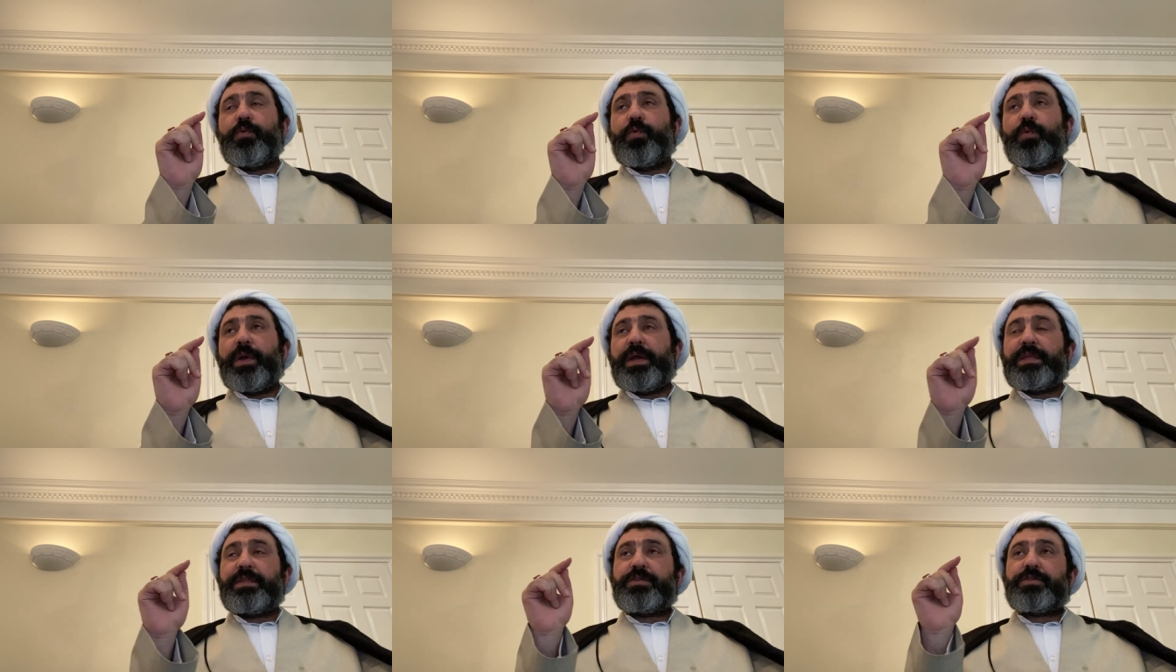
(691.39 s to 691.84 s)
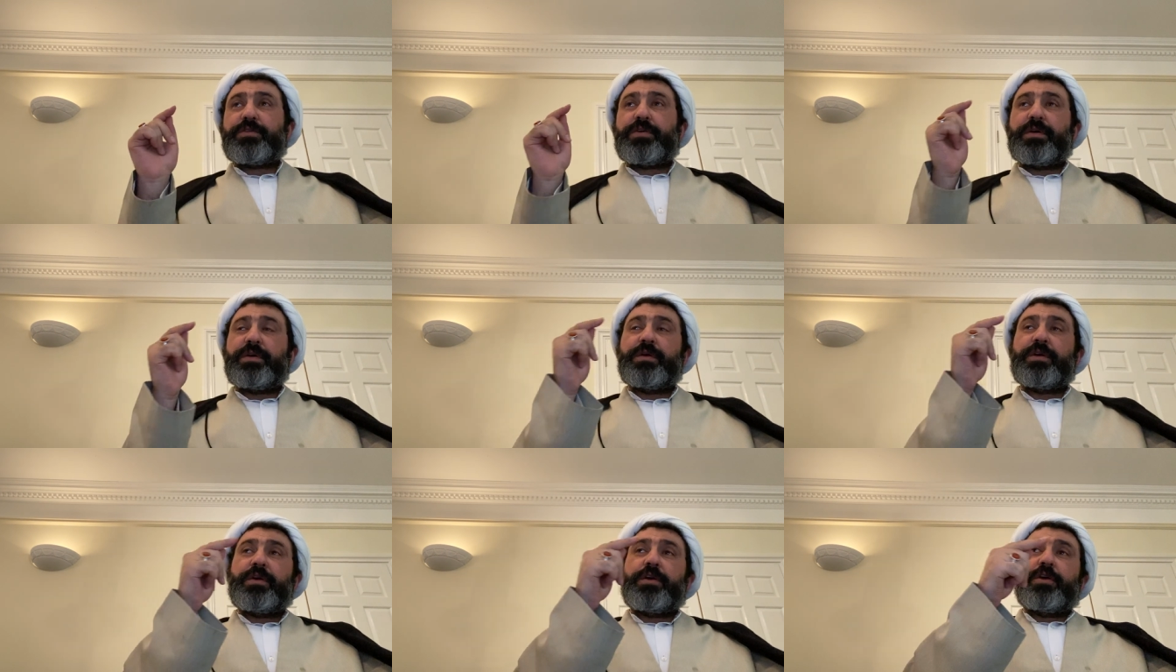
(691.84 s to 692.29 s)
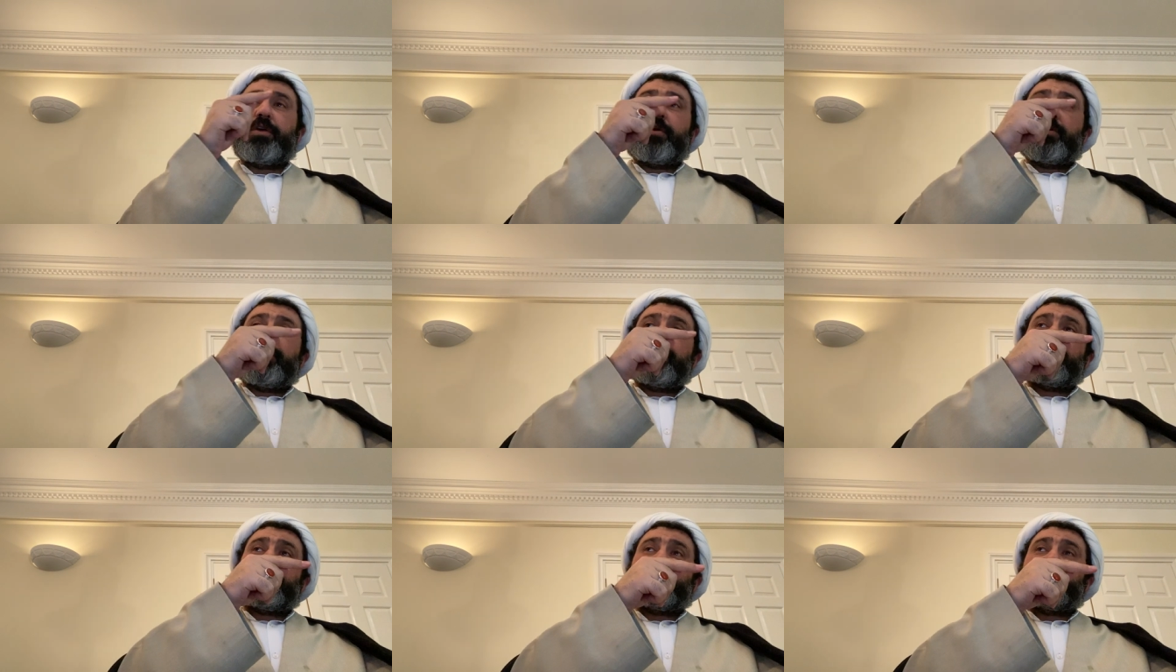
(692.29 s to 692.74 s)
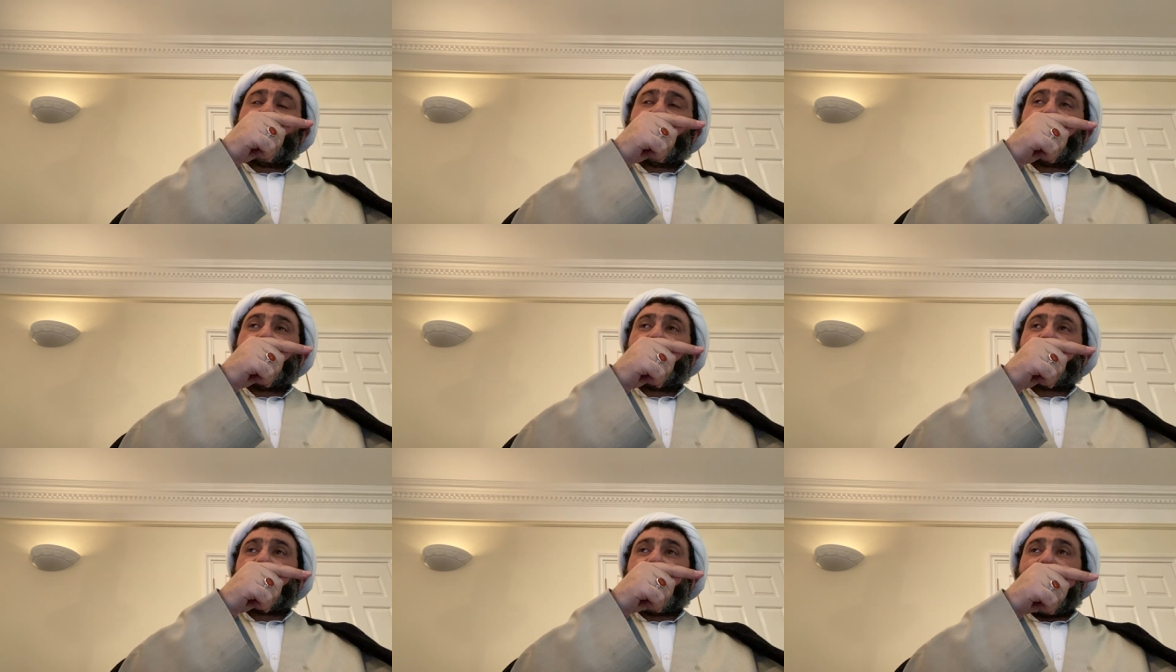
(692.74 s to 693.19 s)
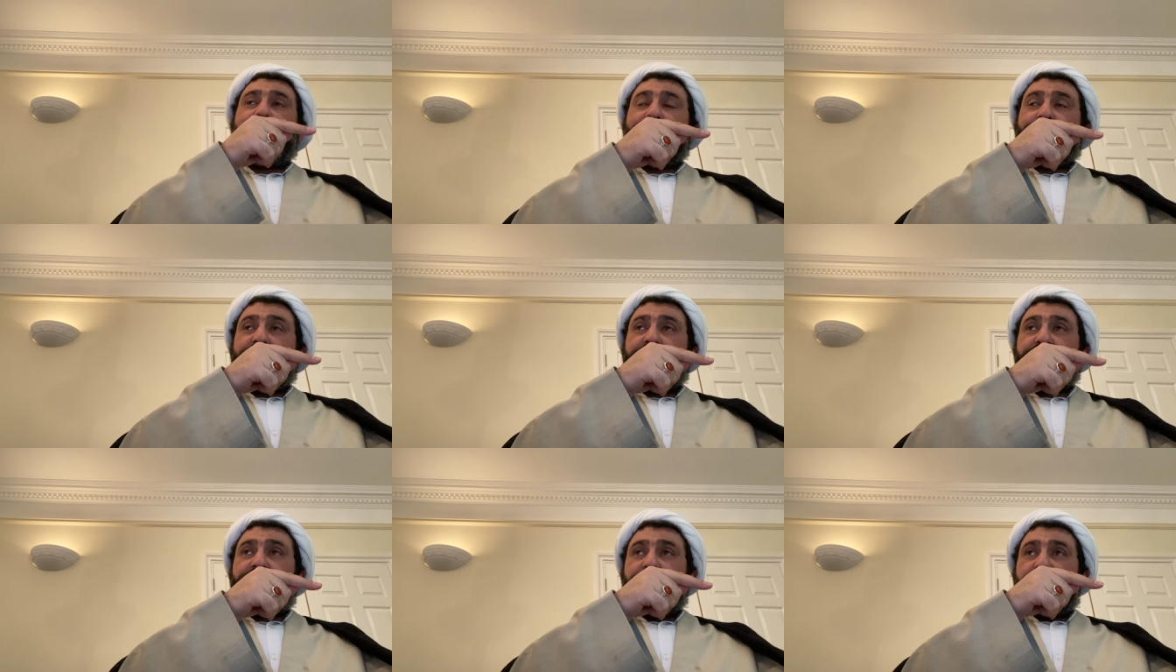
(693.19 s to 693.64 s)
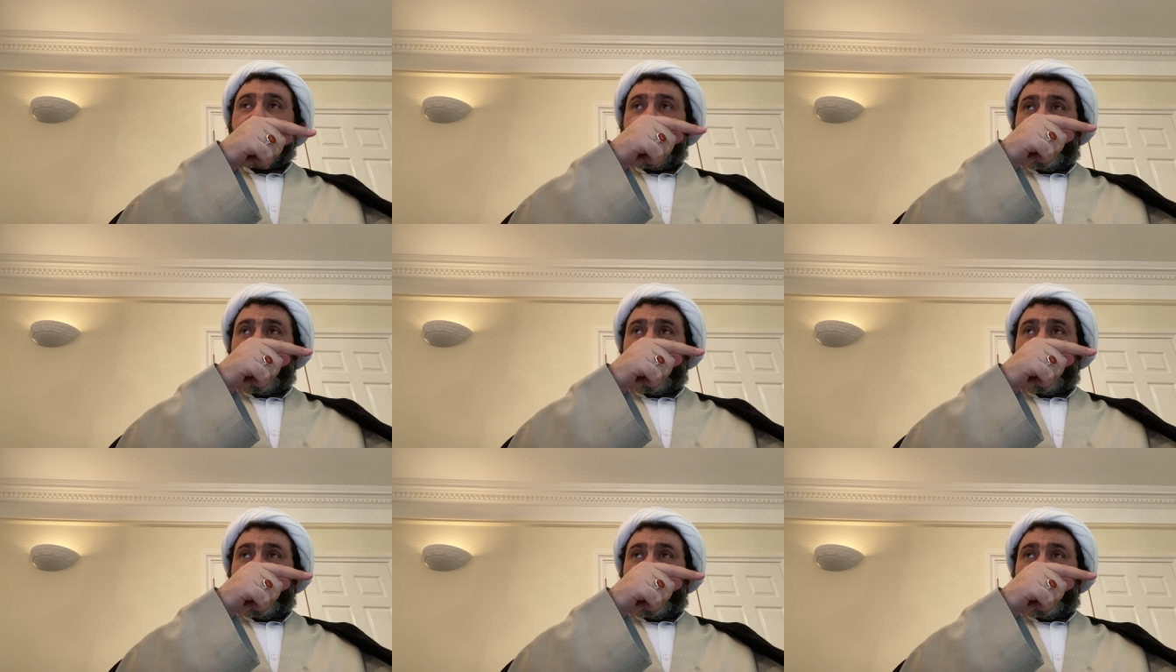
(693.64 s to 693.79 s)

went to Solomon